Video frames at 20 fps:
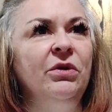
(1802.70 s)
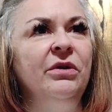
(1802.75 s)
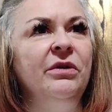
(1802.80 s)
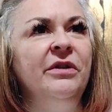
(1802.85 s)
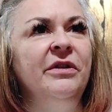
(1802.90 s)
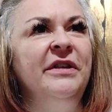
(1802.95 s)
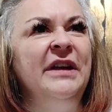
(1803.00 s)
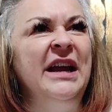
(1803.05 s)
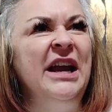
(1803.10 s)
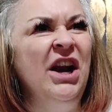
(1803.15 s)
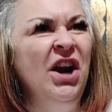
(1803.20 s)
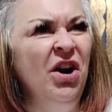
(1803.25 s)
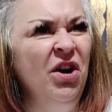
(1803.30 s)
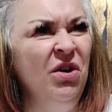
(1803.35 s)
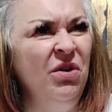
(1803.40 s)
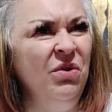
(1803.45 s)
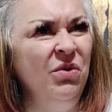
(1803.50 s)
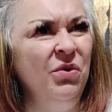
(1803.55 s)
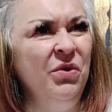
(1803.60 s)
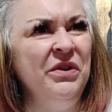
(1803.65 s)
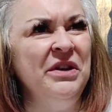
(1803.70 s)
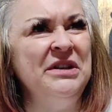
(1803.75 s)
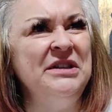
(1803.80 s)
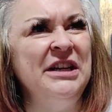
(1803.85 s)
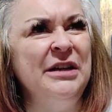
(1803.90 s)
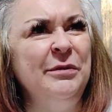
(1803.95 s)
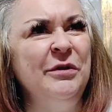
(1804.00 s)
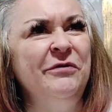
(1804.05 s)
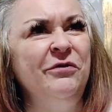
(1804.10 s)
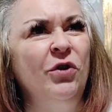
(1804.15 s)
there or the
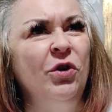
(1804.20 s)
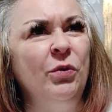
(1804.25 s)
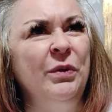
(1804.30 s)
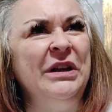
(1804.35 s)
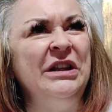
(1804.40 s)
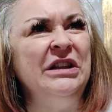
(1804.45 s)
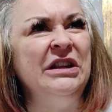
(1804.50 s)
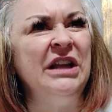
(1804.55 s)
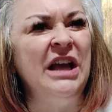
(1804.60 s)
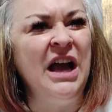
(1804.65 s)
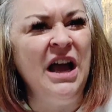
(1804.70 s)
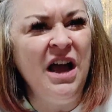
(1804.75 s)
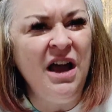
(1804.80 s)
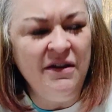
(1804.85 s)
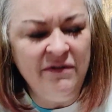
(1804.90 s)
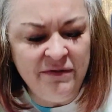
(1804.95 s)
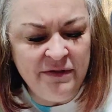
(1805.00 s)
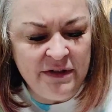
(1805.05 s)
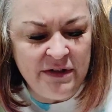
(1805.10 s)
day before we left.